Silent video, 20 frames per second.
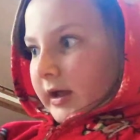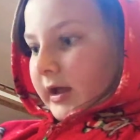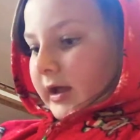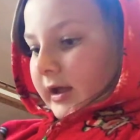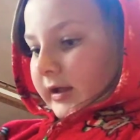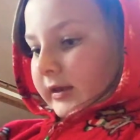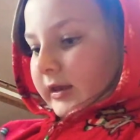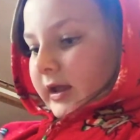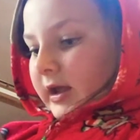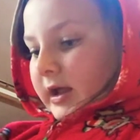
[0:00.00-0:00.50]

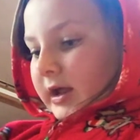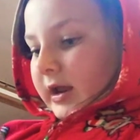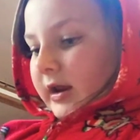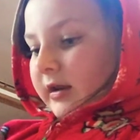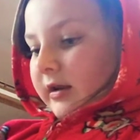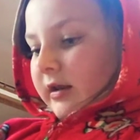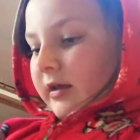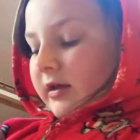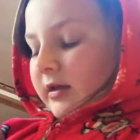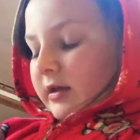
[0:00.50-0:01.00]
At the
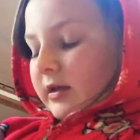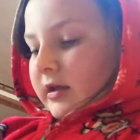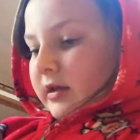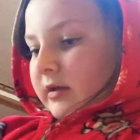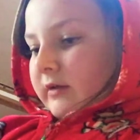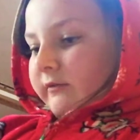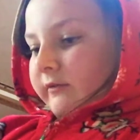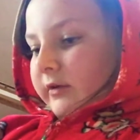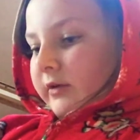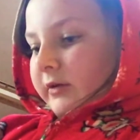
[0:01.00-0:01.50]
end,
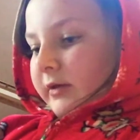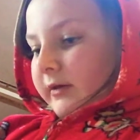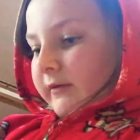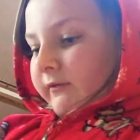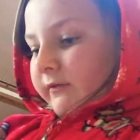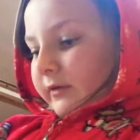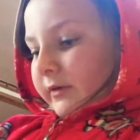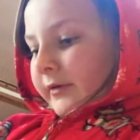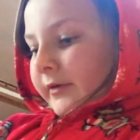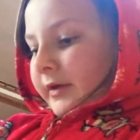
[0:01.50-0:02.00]
really,
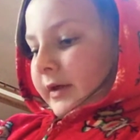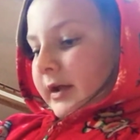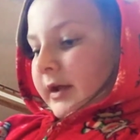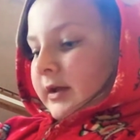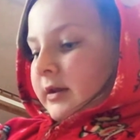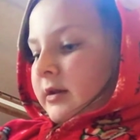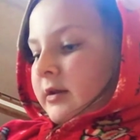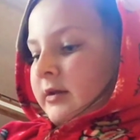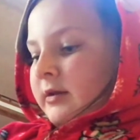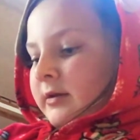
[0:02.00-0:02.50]
very
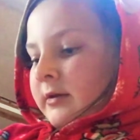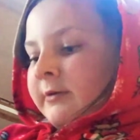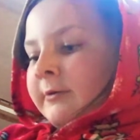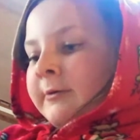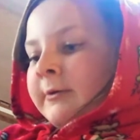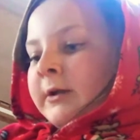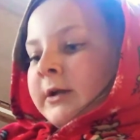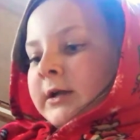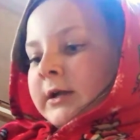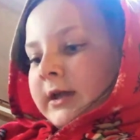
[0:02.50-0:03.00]
end.
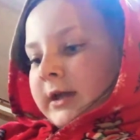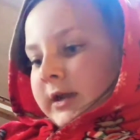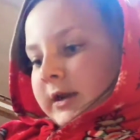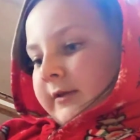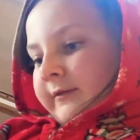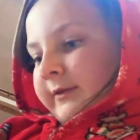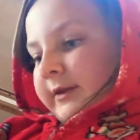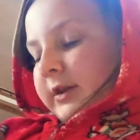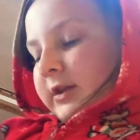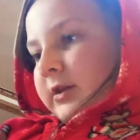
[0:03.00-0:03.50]
And
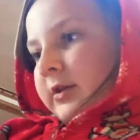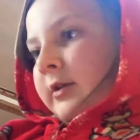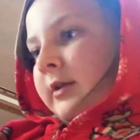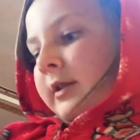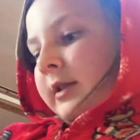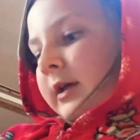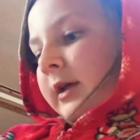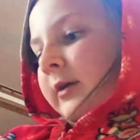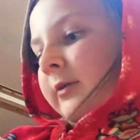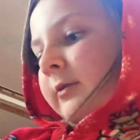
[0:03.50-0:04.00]
if it's
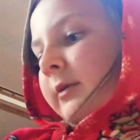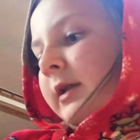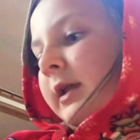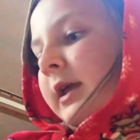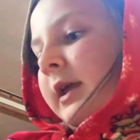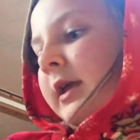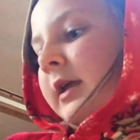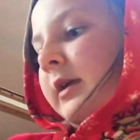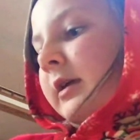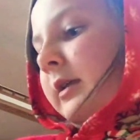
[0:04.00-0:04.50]
too
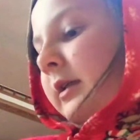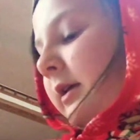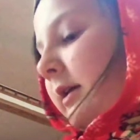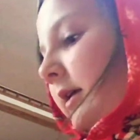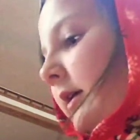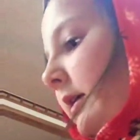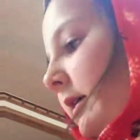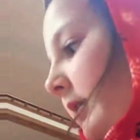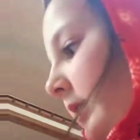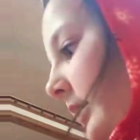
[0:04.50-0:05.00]
liquidy,
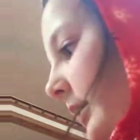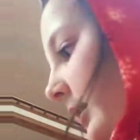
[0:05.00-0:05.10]
like it's